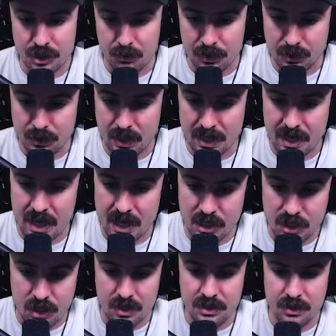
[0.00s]
When you land a
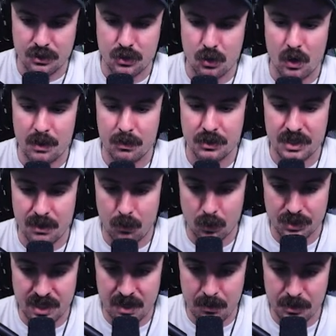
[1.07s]
headshot, you deal 20% more
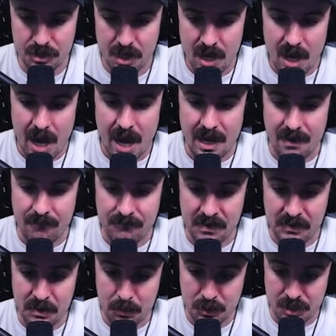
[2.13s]
damage and a
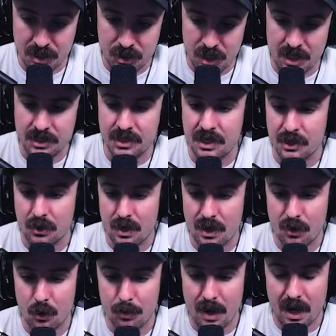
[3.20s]
50% chance to get your
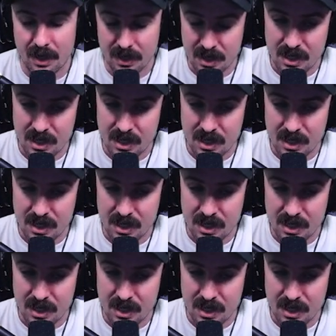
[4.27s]
arrow back.